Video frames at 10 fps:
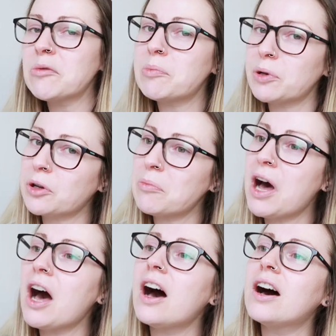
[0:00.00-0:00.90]

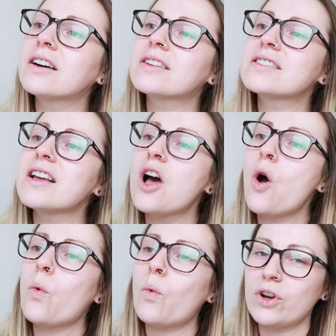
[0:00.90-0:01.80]
bookmarks,
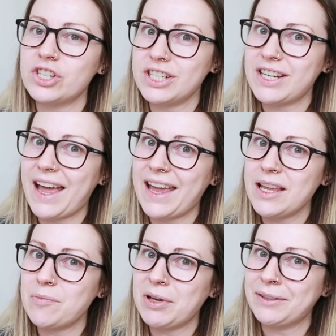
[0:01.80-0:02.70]
washi
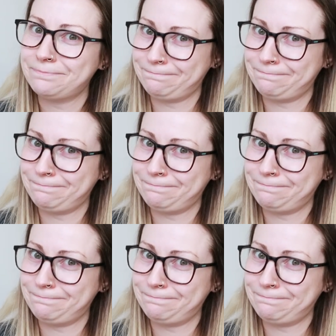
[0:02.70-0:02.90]
tape,